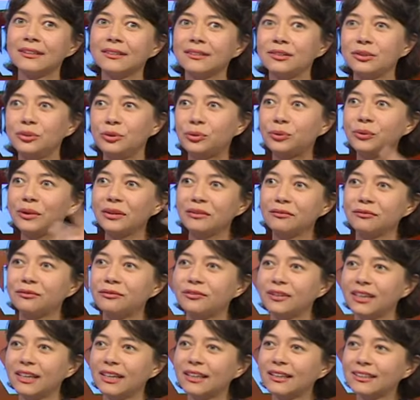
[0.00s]
doing
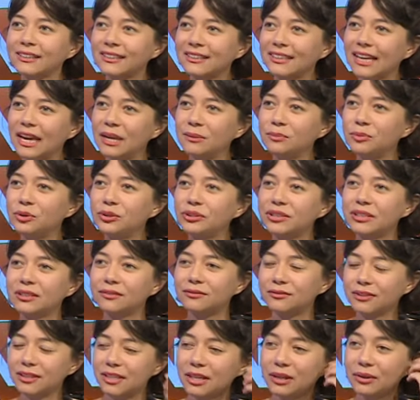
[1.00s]
things and music
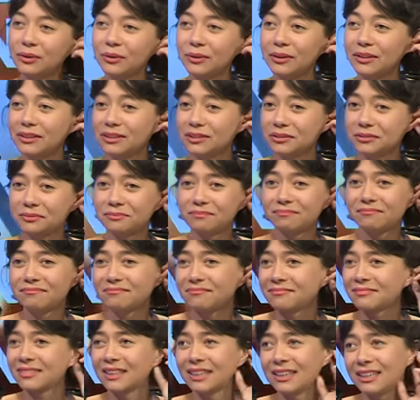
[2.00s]
video is a,
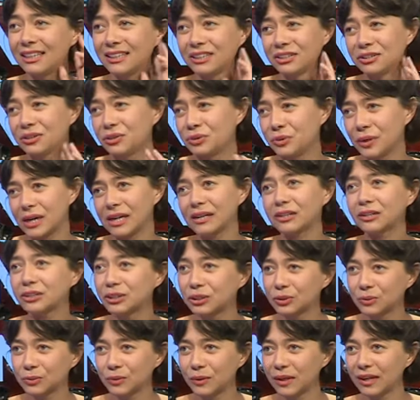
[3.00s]
is the
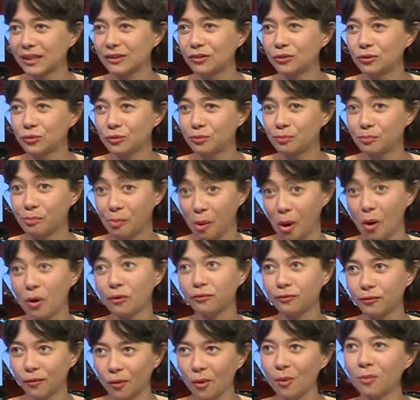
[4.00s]
greatest way to
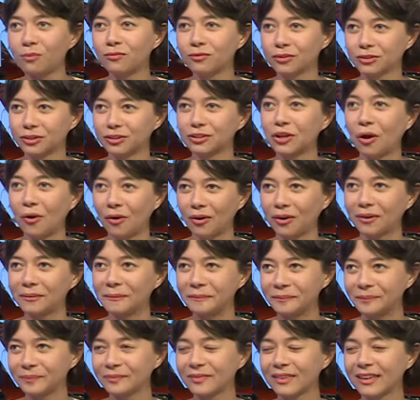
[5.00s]
perform the song
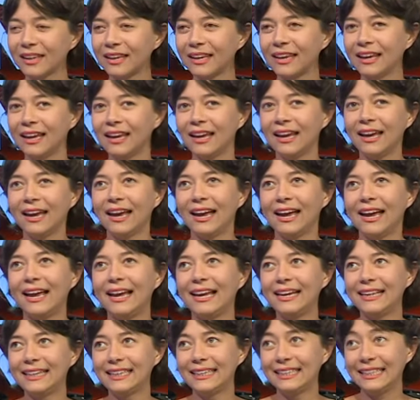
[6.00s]

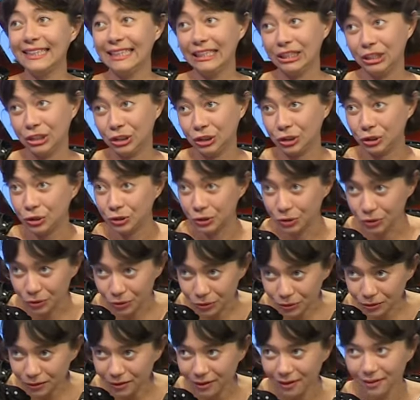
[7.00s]
and it's
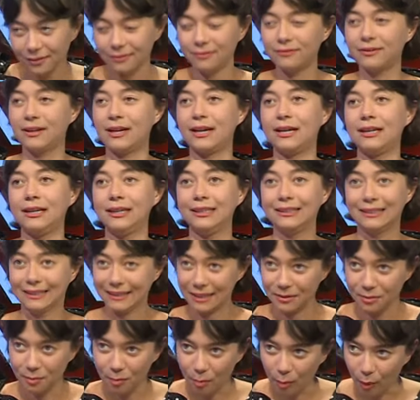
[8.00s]
true that it's
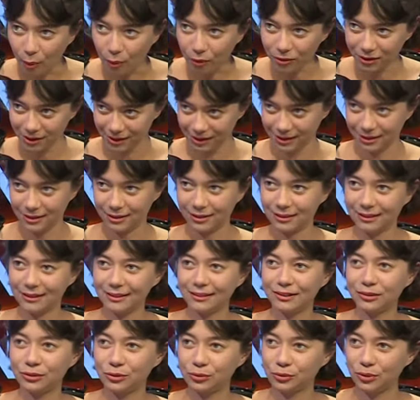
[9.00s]
important
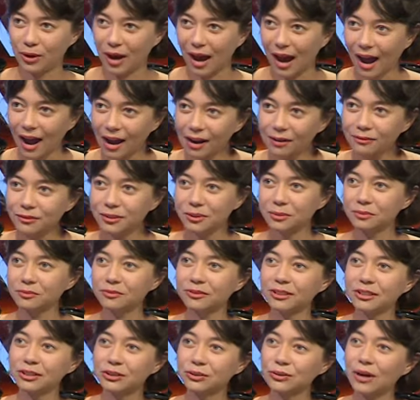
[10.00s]
to have
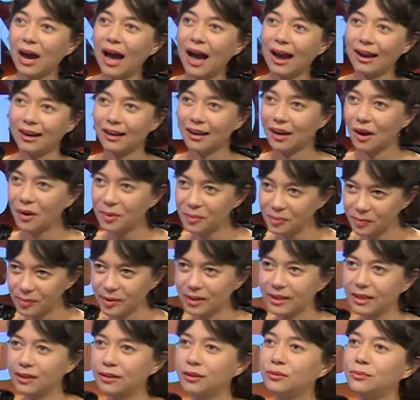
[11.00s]
something to
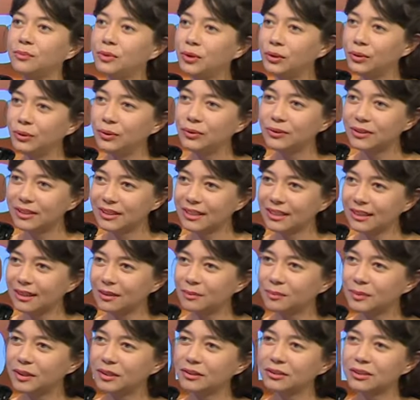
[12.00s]
accompany yes. the music
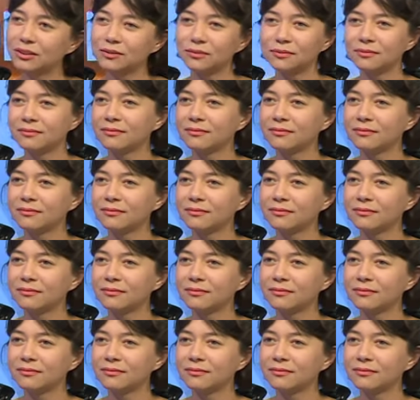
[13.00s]
because